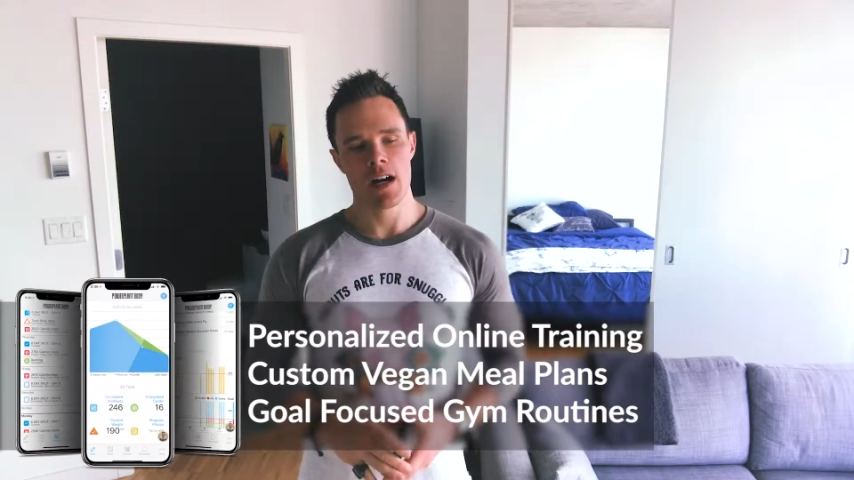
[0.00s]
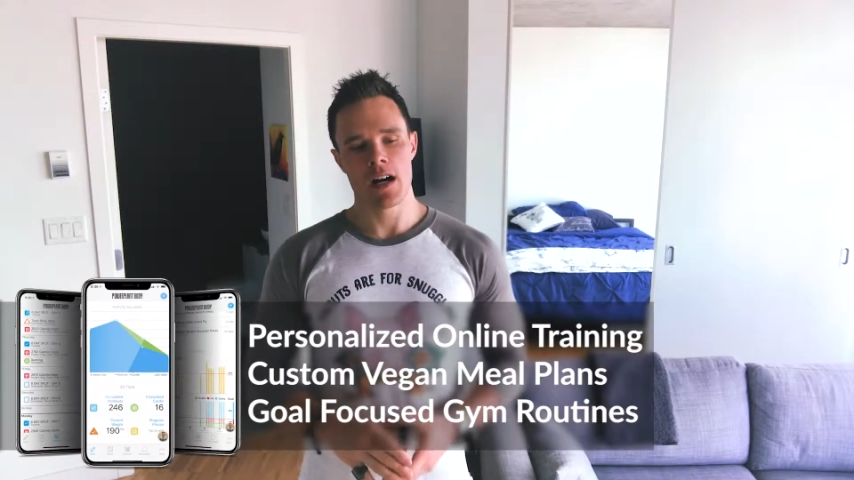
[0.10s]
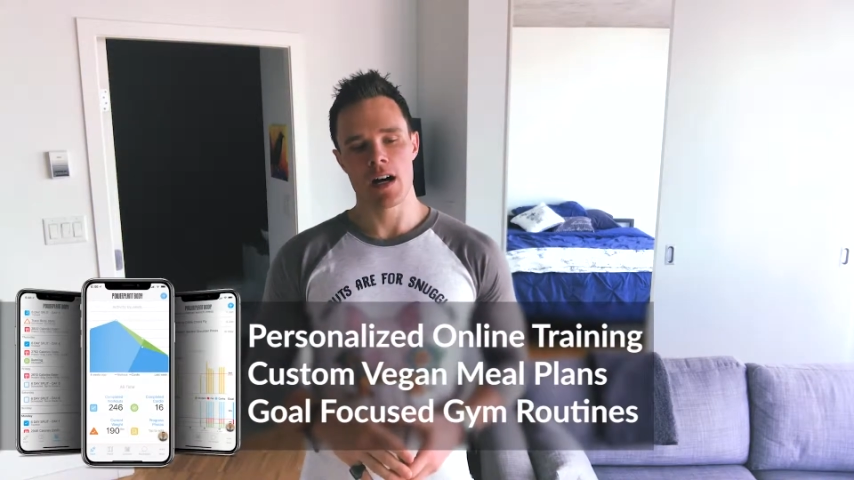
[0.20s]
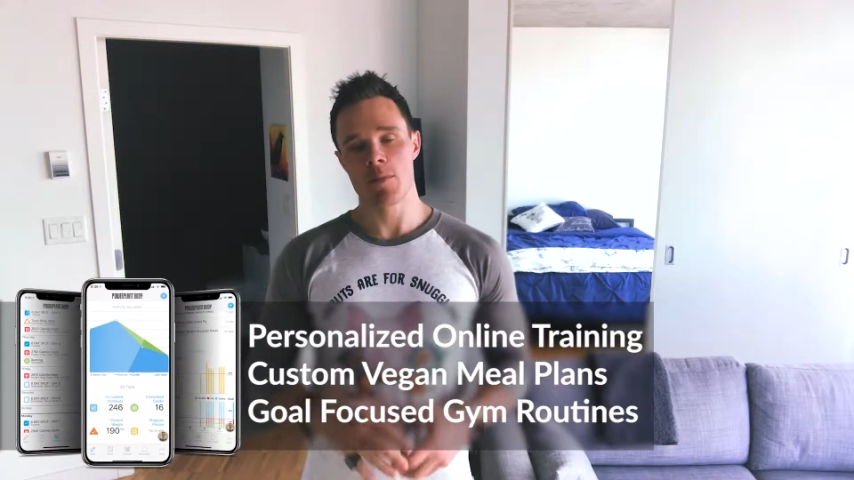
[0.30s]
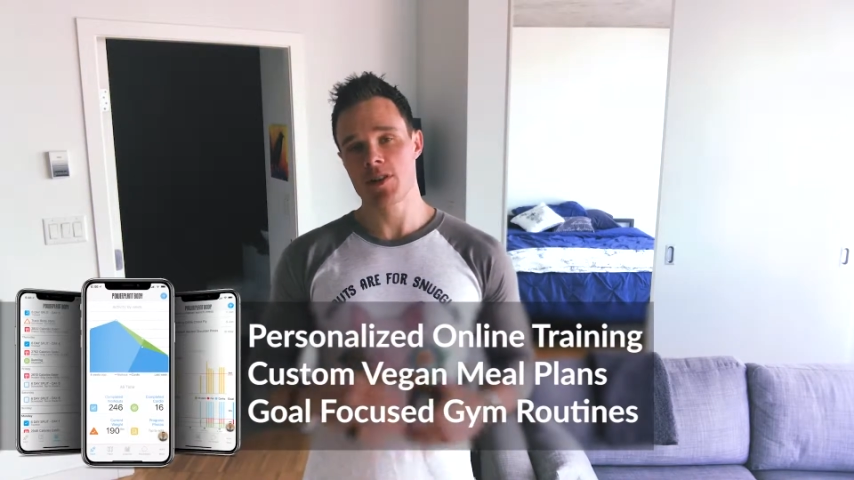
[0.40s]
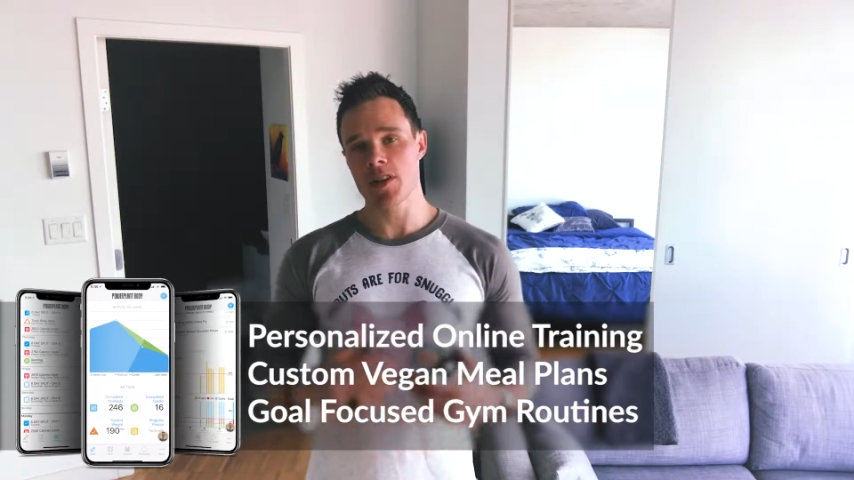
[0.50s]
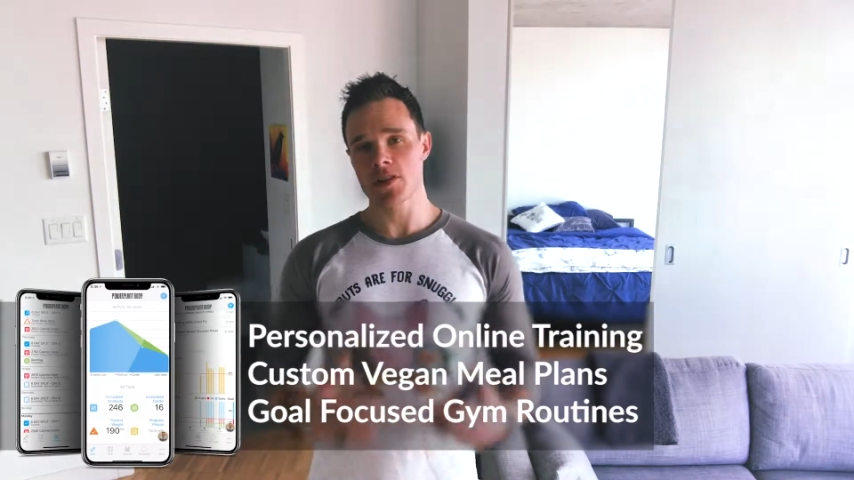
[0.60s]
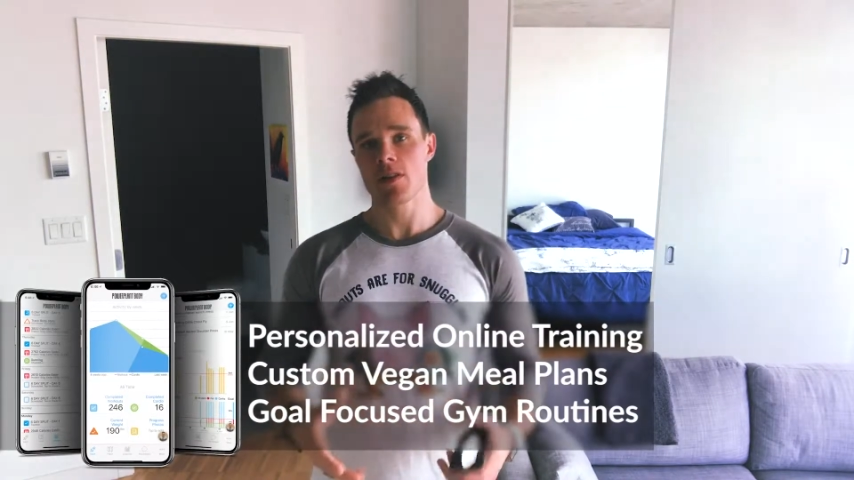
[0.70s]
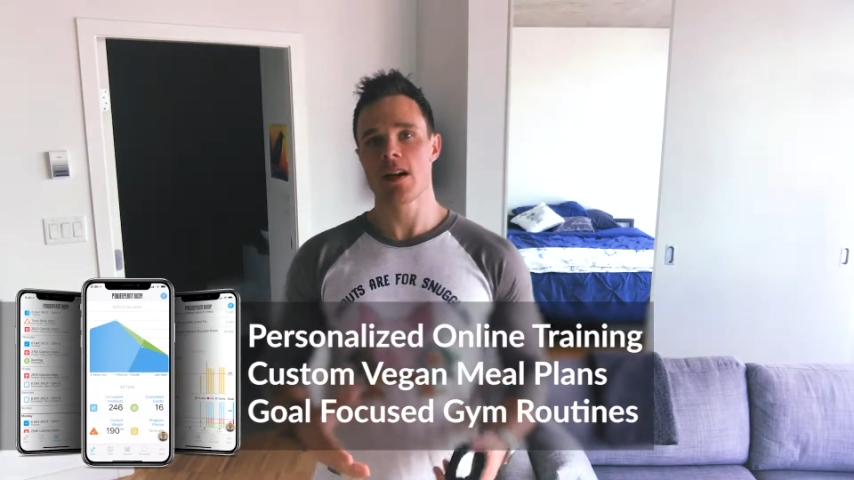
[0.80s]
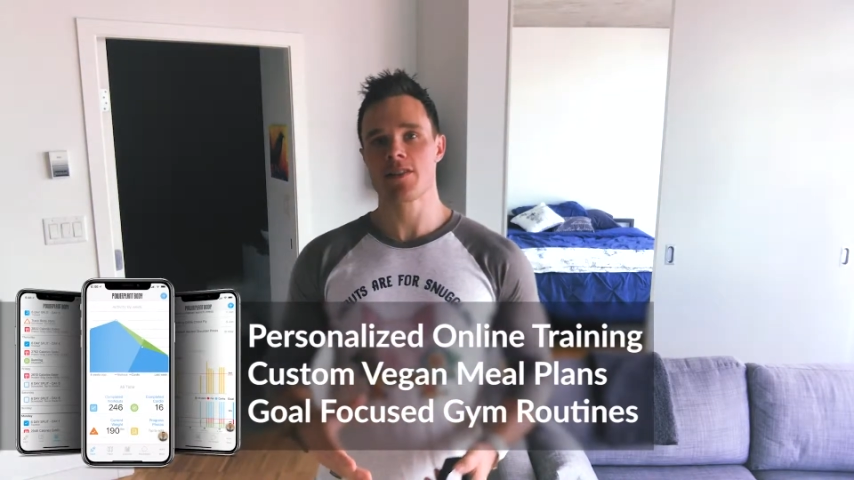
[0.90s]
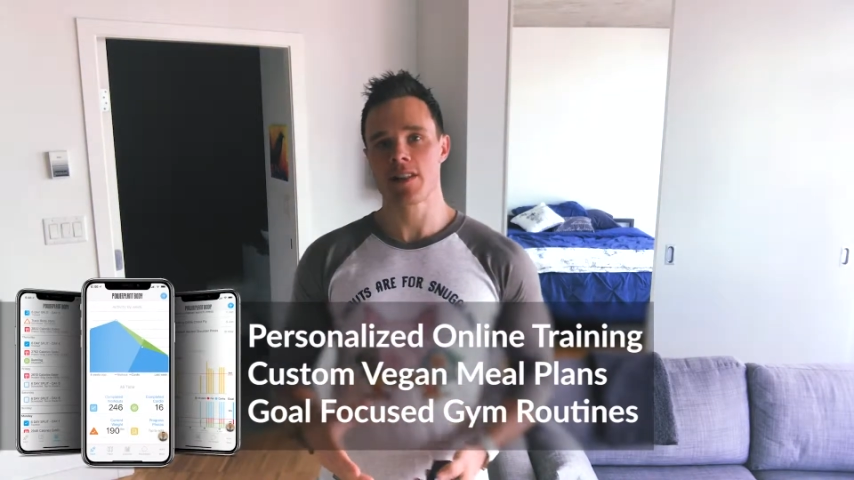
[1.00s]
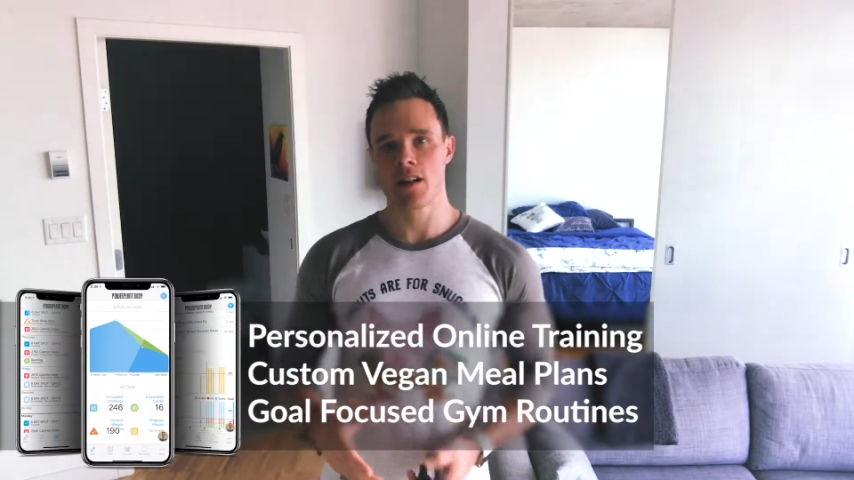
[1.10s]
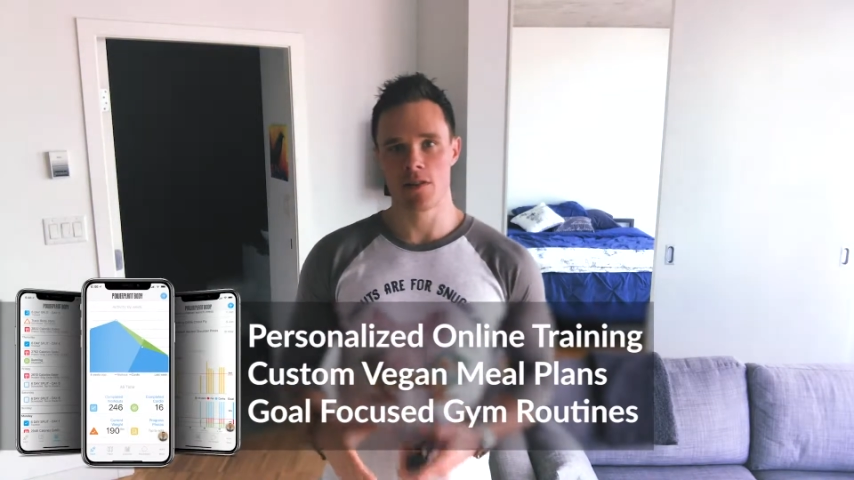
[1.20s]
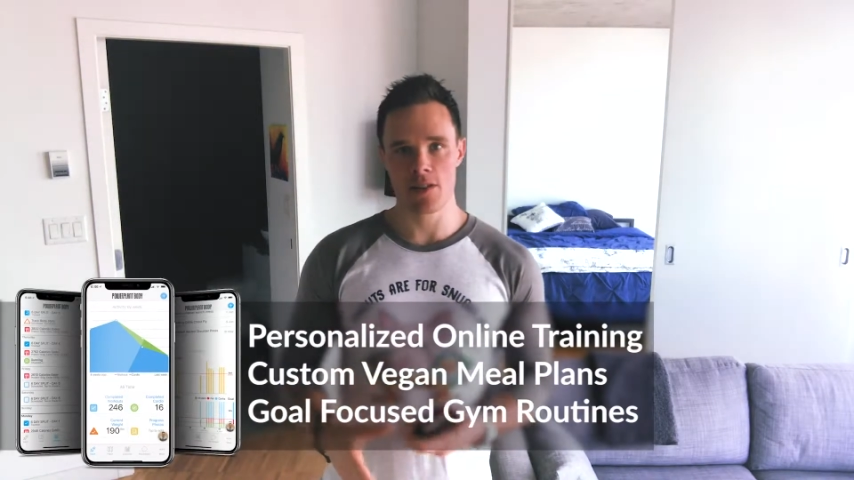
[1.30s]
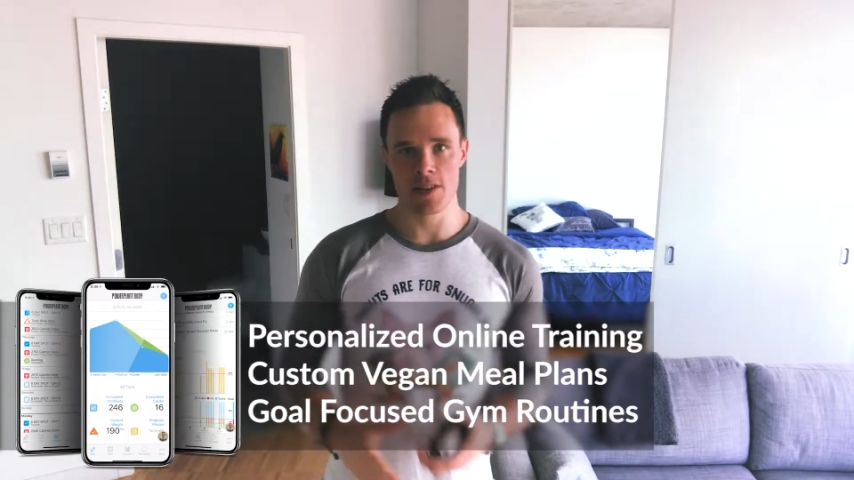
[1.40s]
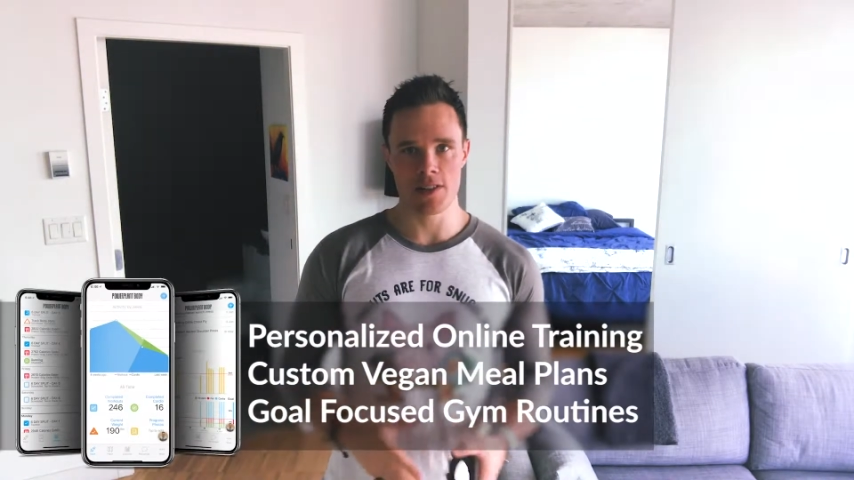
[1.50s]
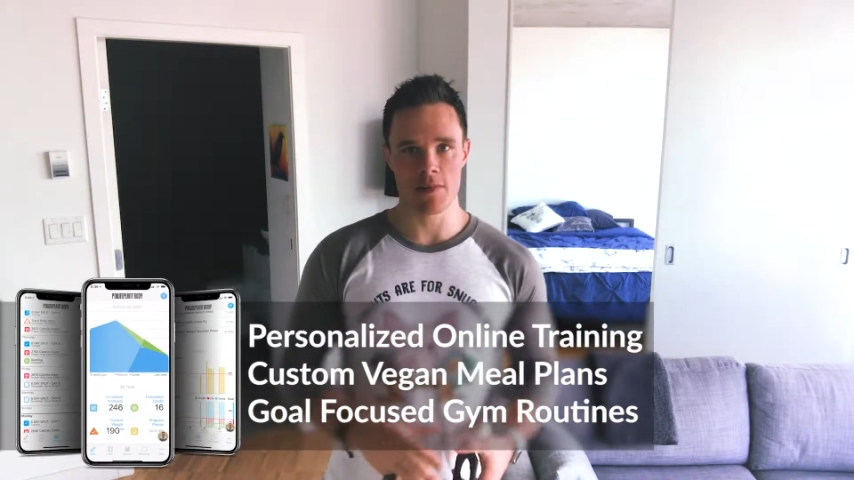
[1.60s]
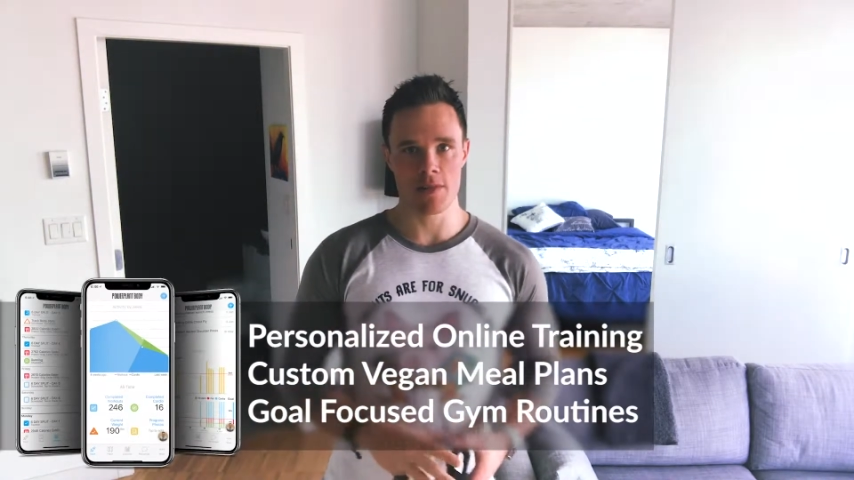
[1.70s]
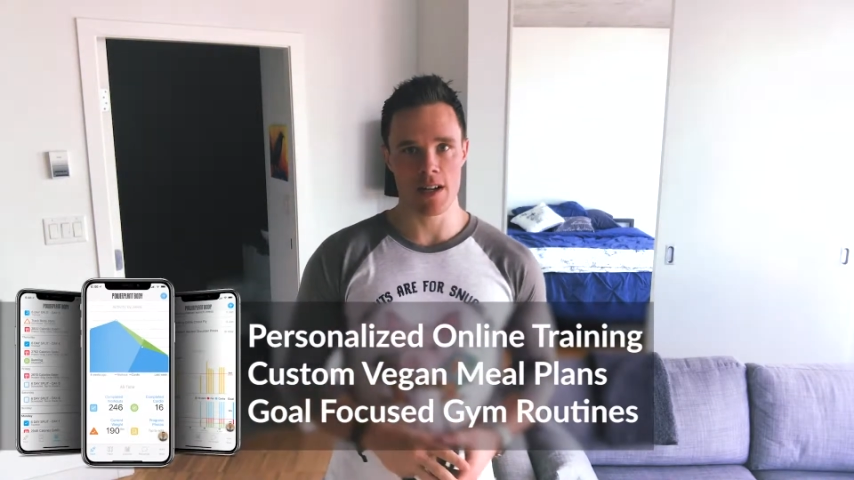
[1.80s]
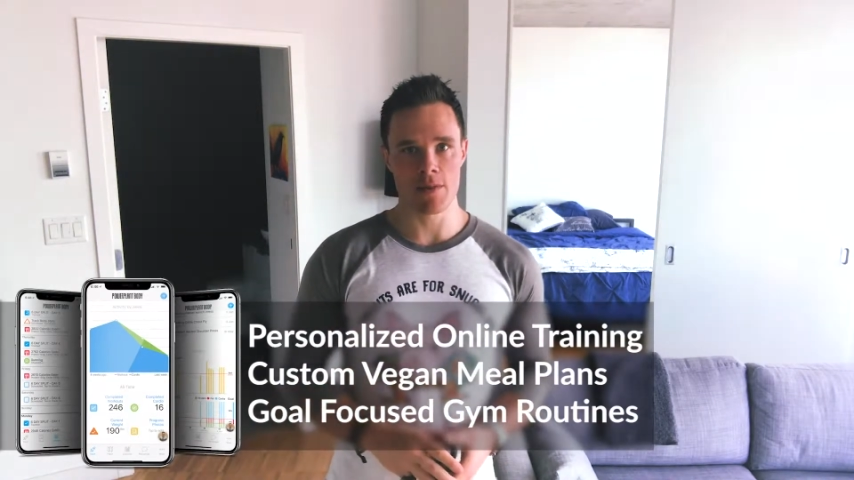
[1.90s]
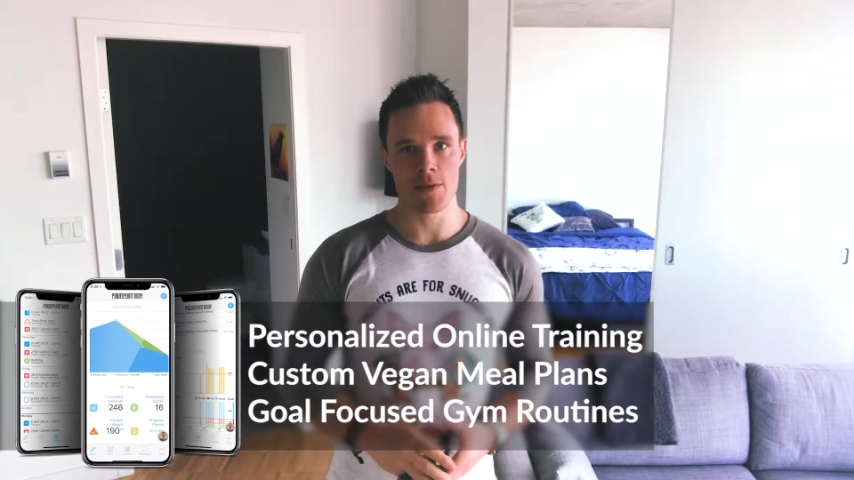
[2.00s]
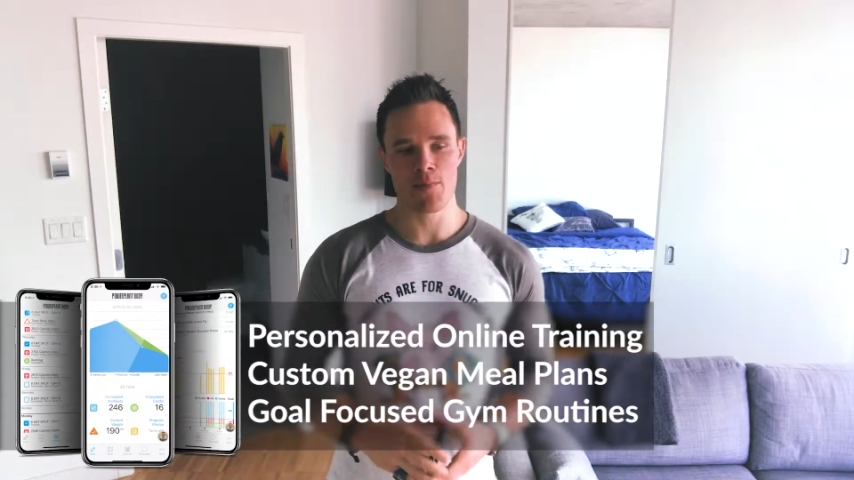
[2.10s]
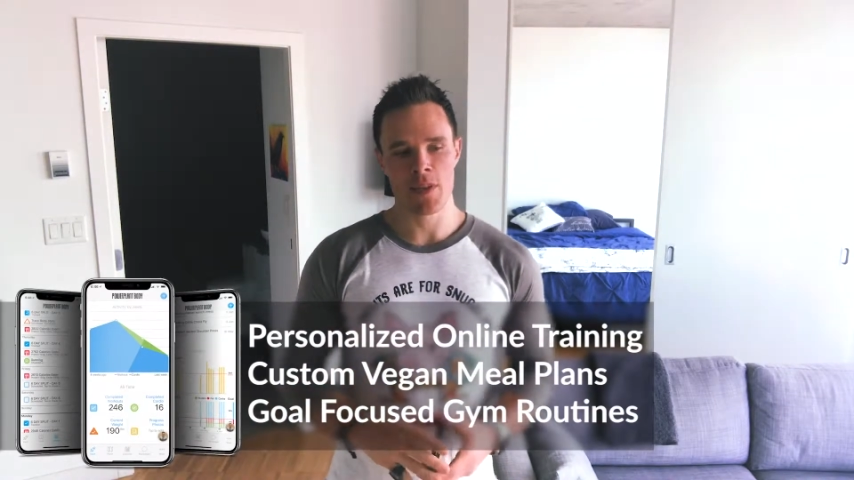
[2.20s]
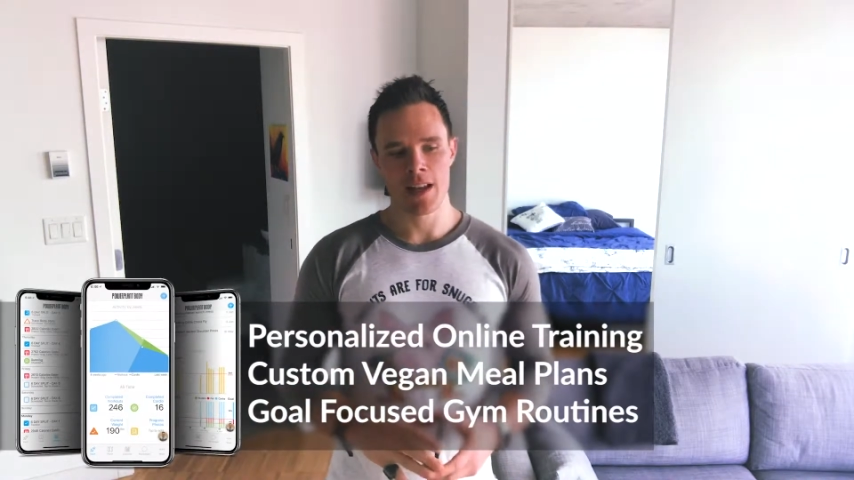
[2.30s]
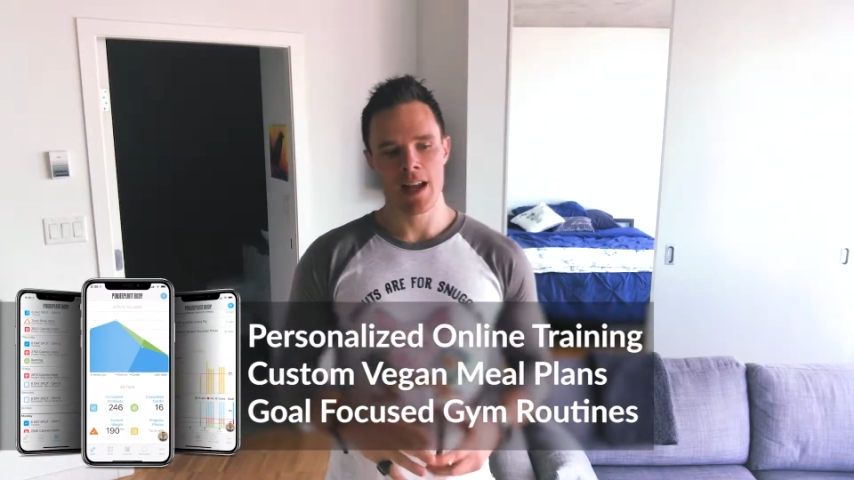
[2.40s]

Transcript: but it's also lifestyle oriented sometimes.